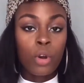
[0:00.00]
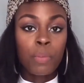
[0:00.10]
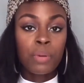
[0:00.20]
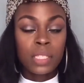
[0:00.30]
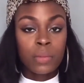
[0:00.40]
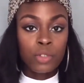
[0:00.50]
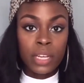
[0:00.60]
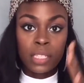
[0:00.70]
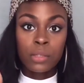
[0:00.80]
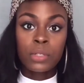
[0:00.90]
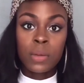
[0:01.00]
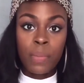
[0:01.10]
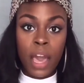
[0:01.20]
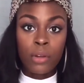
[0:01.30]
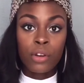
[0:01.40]
or put some
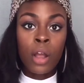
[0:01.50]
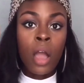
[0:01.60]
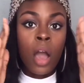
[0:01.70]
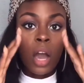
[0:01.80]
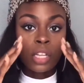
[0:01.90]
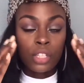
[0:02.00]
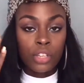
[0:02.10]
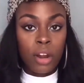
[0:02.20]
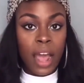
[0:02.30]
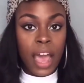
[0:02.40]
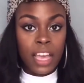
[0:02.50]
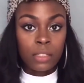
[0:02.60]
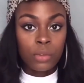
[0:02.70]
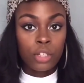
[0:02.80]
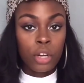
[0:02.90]
translucent powder under your
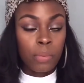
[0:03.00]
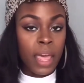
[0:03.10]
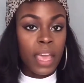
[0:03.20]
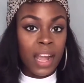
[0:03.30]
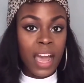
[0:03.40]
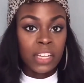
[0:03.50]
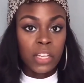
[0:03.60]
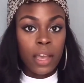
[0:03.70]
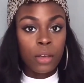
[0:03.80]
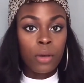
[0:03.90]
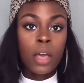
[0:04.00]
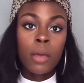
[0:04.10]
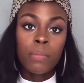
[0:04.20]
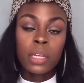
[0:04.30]
eyes when you're applying eyeshadow,